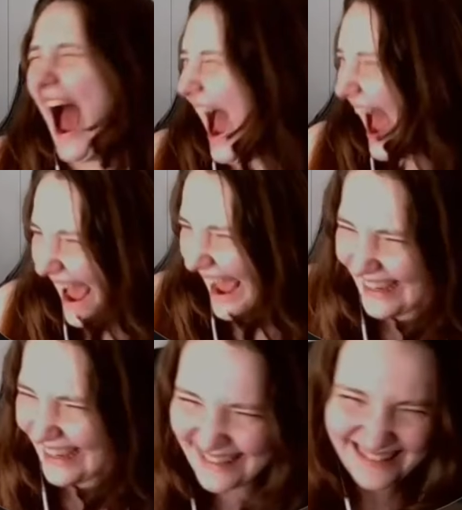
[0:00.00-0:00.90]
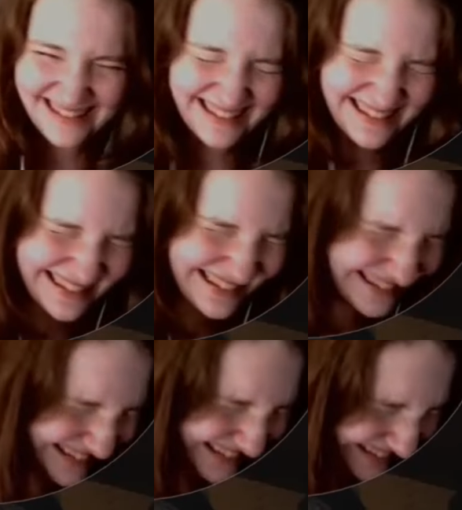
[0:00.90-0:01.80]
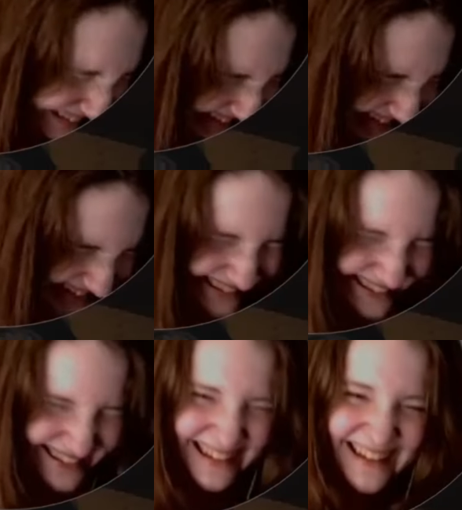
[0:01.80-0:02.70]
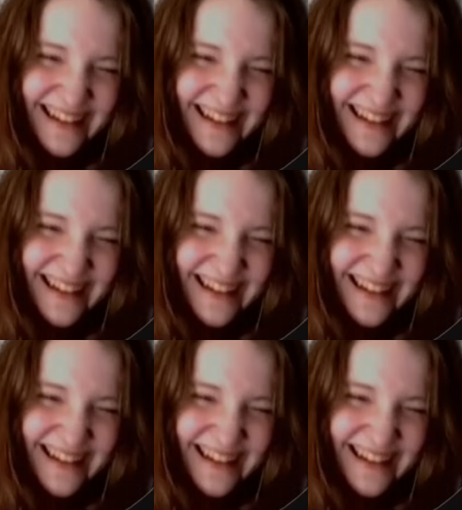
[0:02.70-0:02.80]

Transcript: (no one is talking)